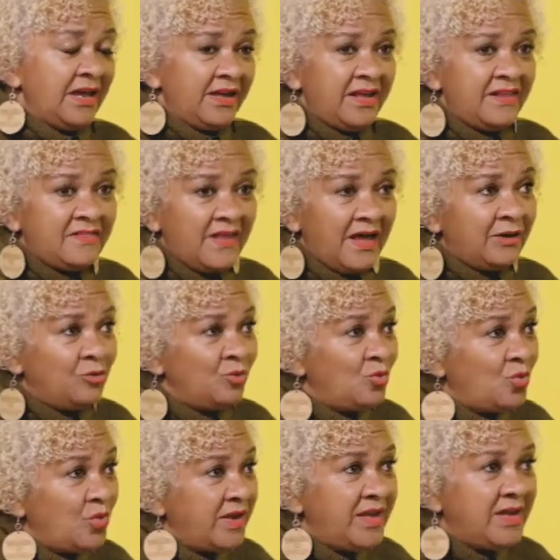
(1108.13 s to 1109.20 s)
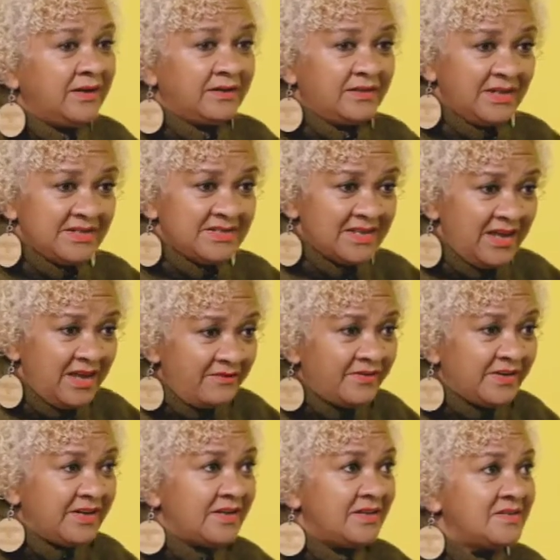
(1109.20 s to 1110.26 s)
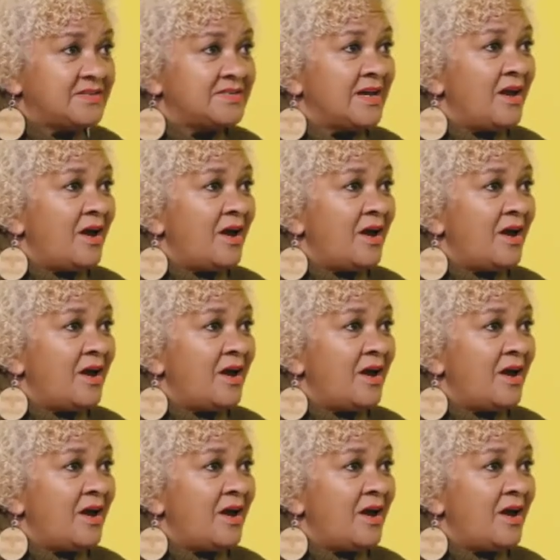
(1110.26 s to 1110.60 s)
In that week, there's evidence